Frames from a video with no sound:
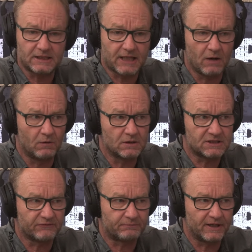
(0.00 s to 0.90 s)
that
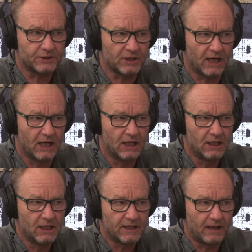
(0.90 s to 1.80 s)
coercive pressure.
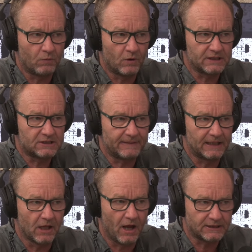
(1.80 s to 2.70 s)
Yeah. That wanting to be
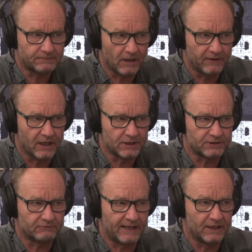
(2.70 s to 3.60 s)
liked by
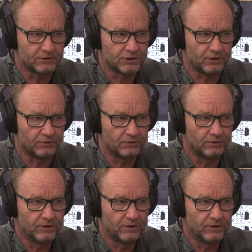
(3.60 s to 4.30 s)
those around you.